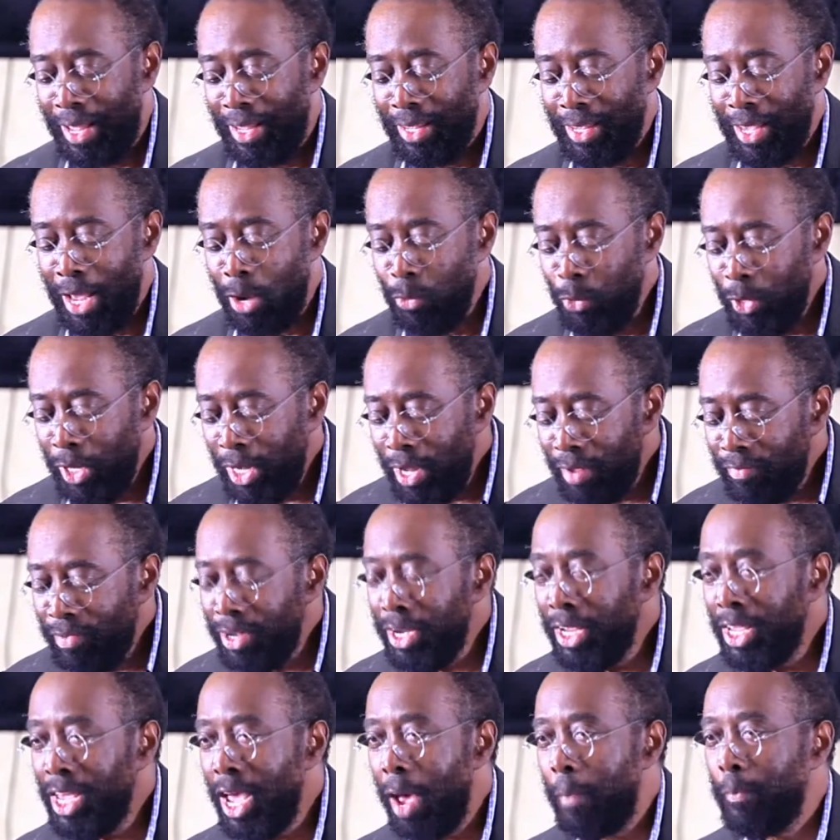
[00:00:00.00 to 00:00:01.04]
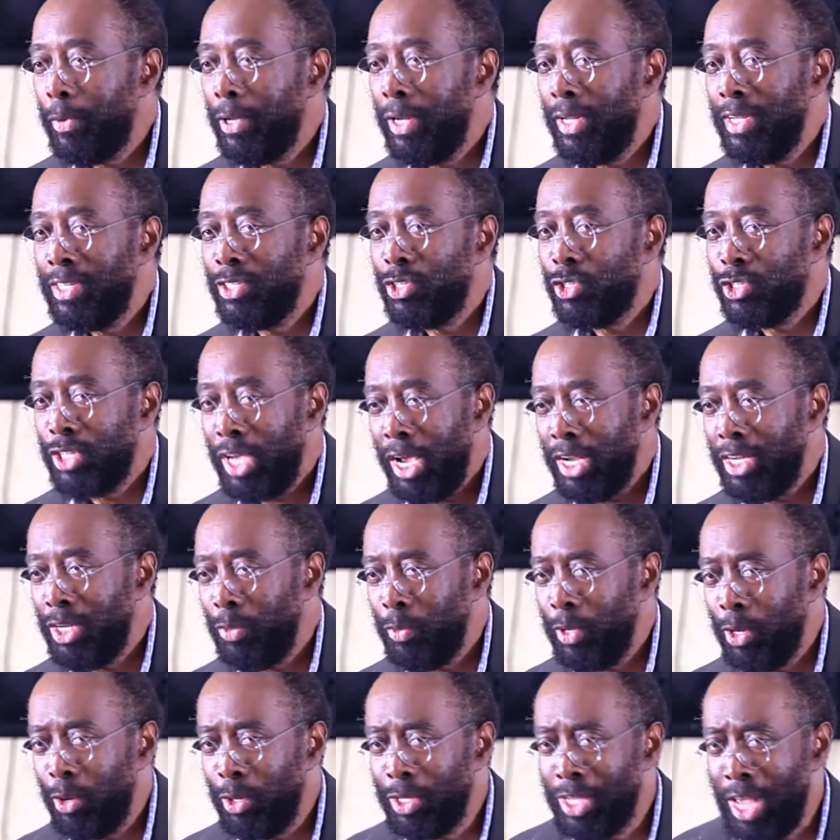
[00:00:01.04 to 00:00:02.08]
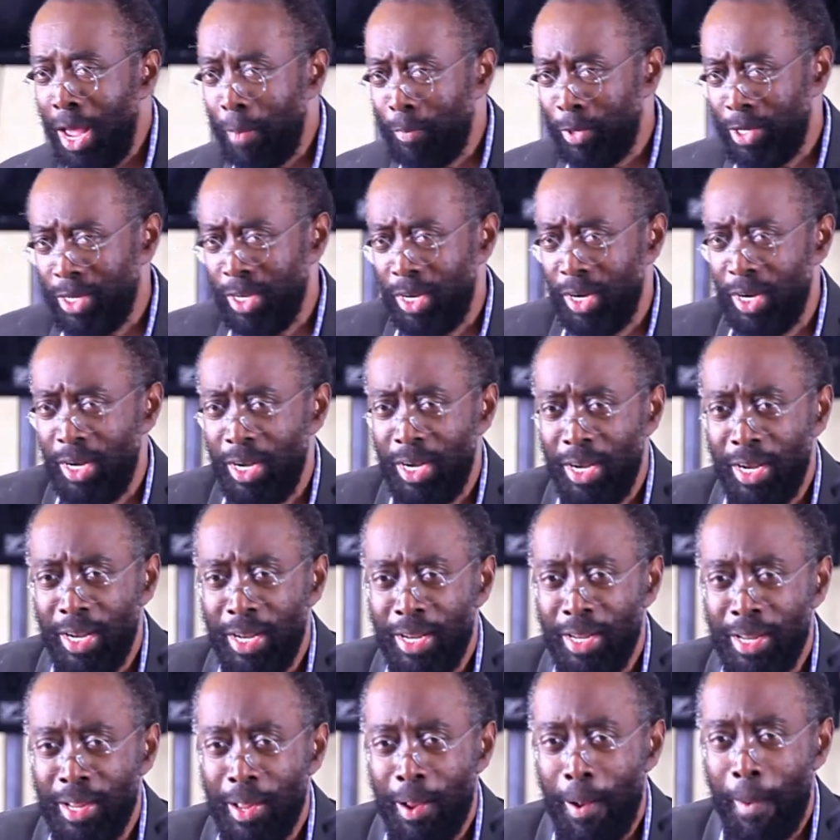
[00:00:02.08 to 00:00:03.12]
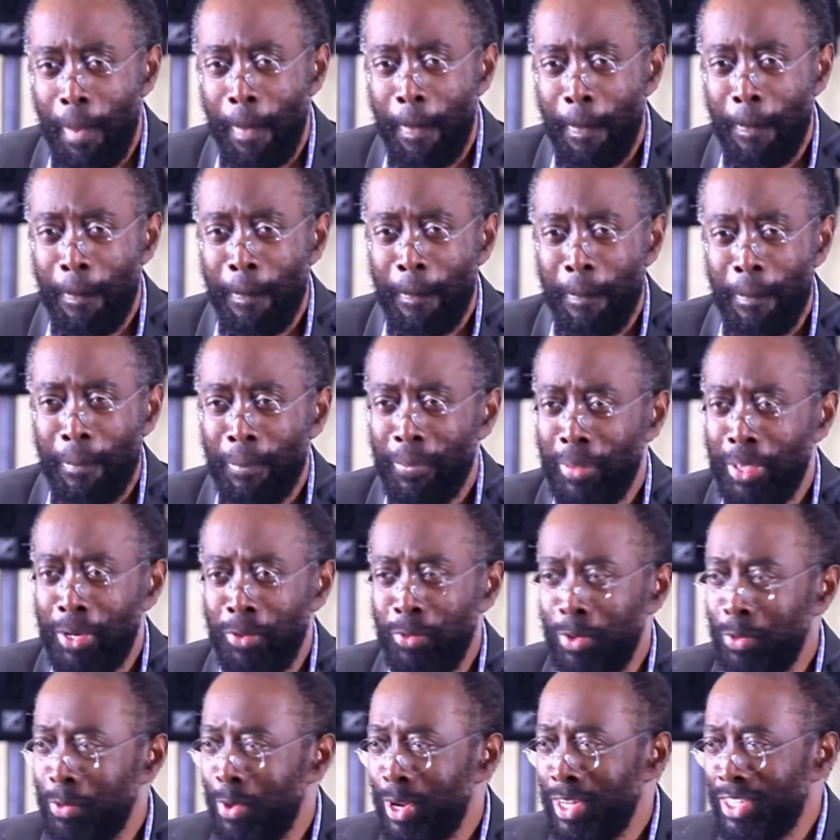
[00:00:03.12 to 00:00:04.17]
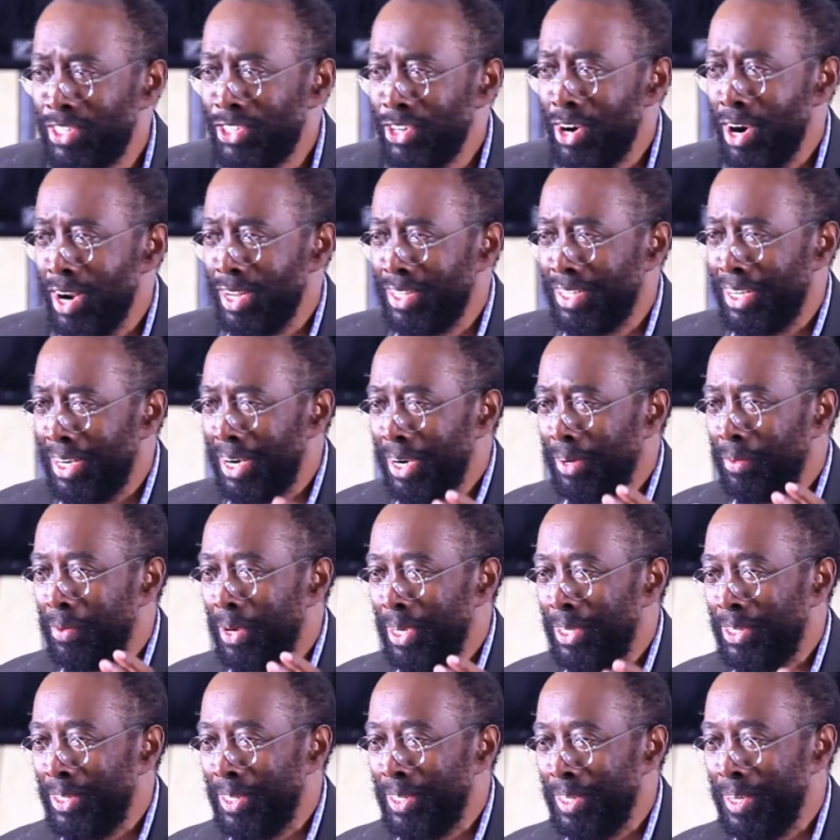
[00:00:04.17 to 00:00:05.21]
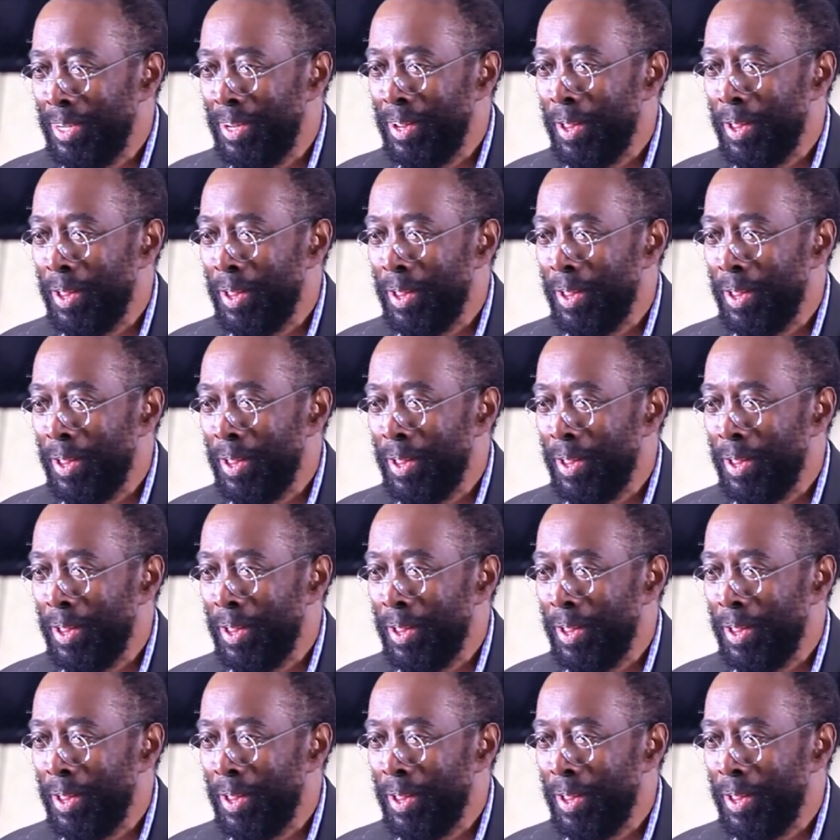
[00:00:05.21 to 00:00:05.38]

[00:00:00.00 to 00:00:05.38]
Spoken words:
Can we live in a capitalist society without capital? Anyone wants to answer that question?